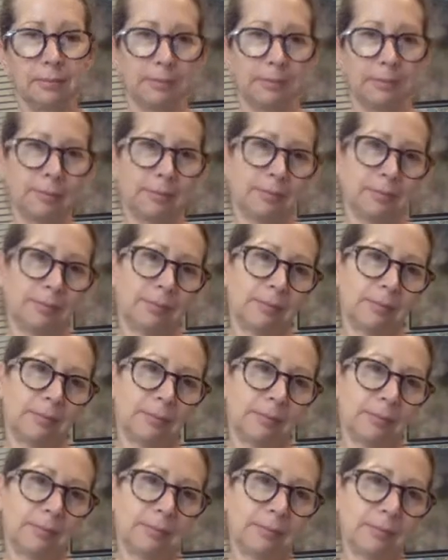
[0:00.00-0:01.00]

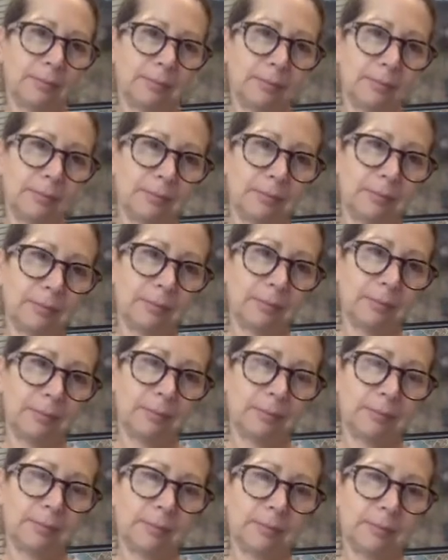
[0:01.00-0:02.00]

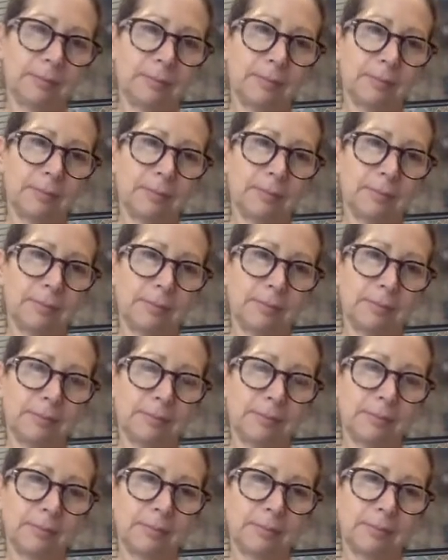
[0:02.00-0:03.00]

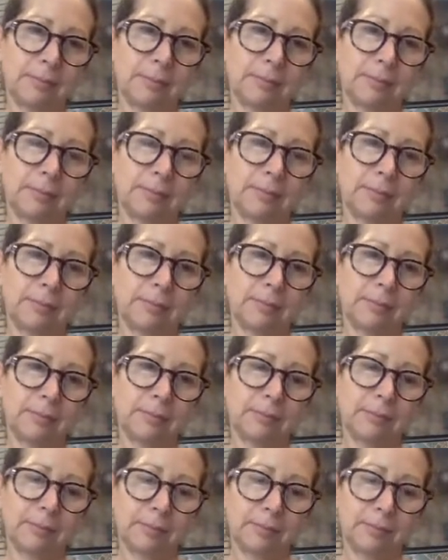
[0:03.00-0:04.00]

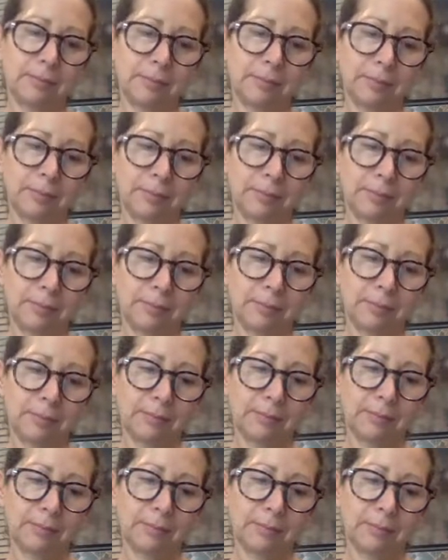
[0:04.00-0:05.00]

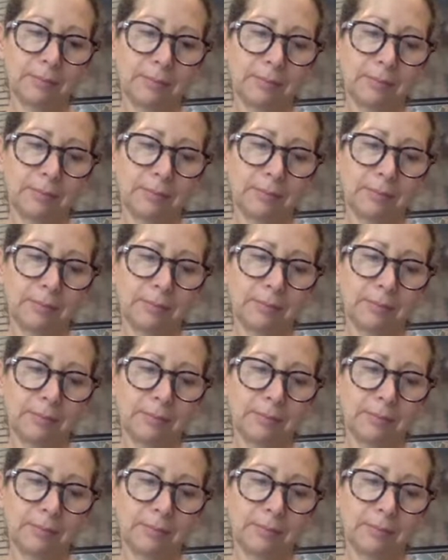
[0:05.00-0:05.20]
(not speaking)